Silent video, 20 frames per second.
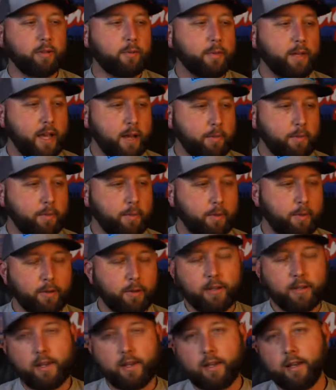told me happy
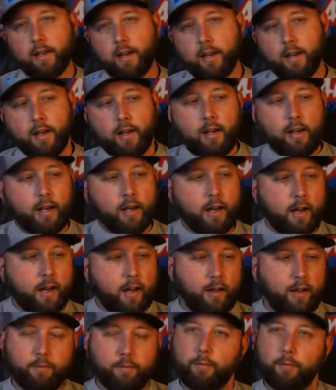birthday.
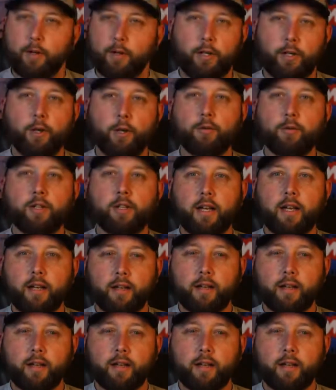Huge shout